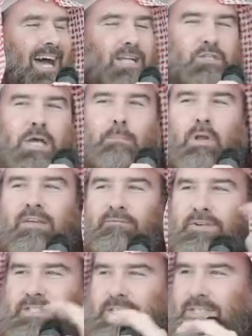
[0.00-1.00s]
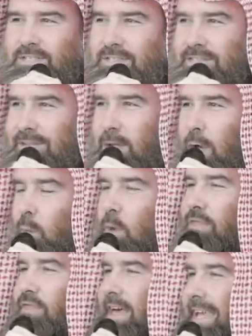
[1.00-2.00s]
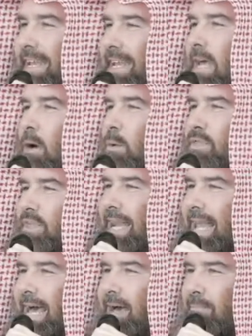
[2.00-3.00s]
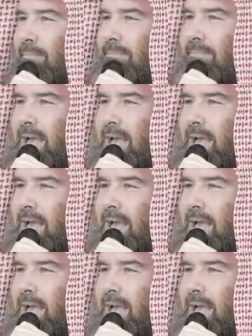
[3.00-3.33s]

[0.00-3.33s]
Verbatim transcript: a double emphasis with the inna, with the lam,